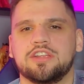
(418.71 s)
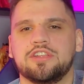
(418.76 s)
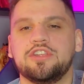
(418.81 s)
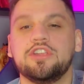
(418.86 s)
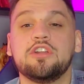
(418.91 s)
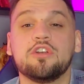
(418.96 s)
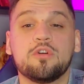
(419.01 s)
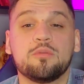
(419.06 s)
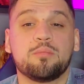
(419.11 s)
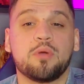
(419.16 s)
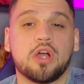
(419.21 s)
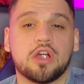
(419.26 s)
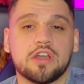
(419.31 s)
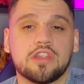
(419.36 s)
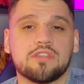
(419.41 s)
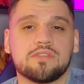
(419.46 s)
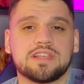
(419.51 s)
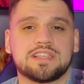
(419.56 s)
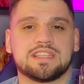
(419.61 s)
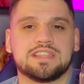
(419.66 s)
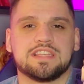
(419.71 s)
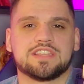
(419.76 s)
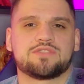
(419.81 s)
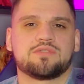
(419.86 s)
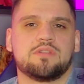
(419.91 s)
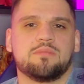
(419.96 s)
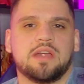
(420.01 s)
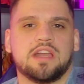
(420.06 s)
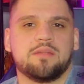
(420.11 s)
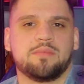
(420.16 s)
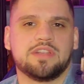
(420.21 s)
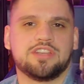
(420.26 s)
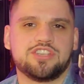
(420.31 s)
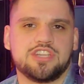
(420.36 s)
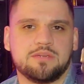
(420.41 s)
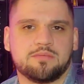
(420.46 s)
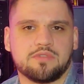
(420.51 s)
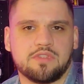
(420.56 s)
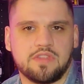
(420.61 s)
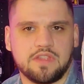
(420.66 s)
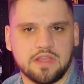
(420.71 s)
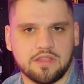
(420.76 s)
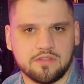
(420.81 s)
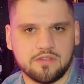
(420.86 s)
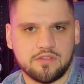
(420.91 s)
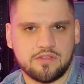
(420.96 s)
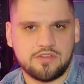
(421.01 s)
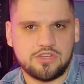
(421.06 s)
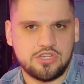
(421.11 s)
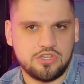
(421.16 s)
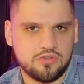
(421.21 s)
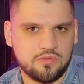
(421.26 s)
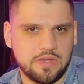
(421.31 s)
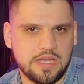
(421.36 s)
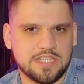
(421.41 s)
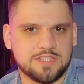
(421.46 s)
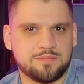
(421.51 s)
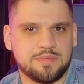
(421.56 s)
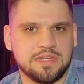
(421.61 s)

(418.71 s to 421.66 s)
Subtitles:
You know, part of the reason this one might have been cheaper than the other two is